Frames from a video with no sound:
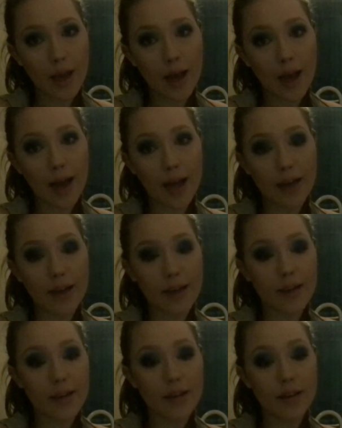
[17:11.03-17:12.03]
and
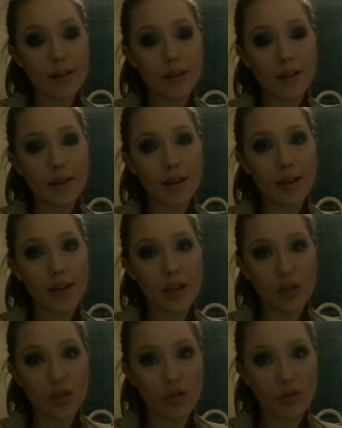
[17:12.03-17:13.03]

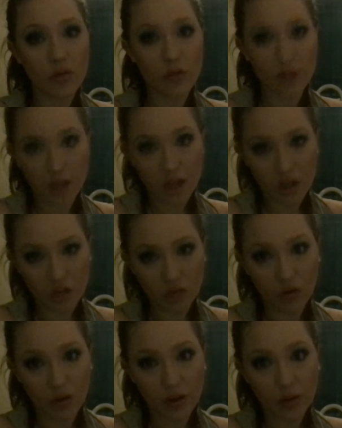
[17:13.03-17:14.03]
it's
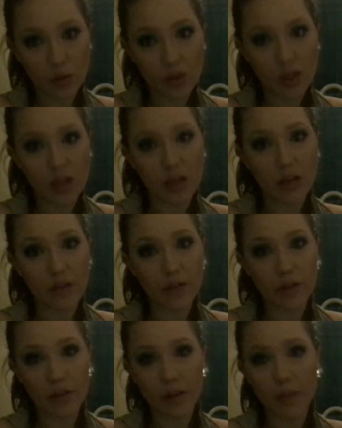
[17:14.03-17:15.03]
wrong in all senses of the
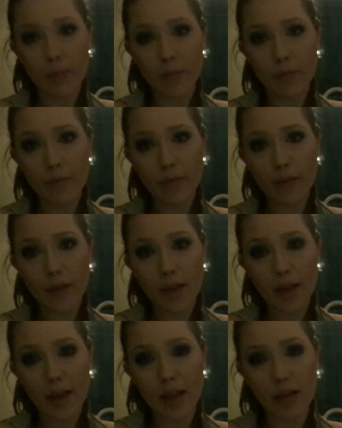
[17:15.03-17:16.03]
term.
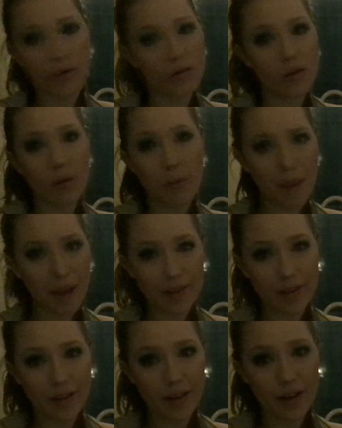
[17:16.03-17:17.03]
It does not
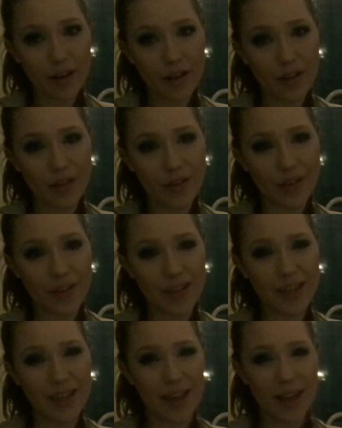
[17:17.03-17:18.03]
matter the
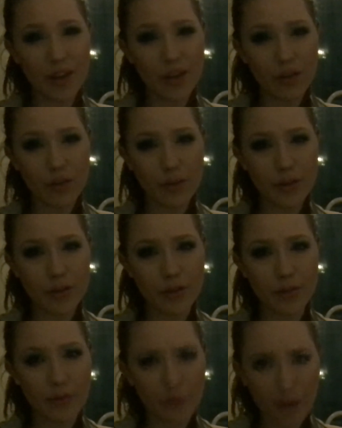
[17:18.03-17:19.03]
scale of which you've
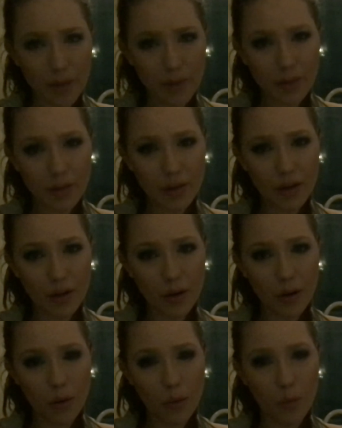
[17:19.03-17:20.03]
been raped,
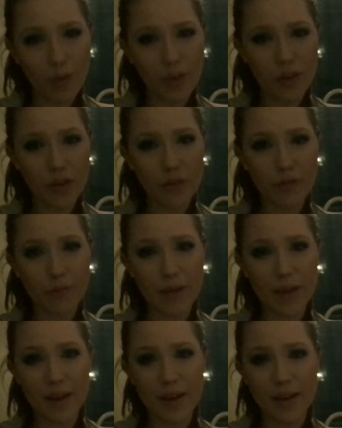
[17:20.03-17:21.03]
whether you've
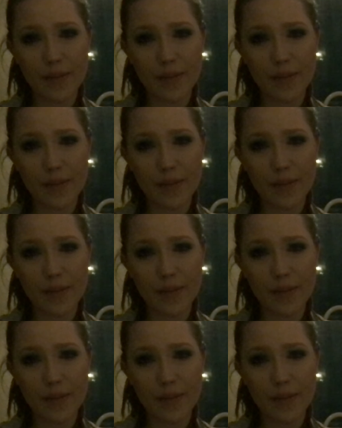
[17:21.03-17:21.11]
been,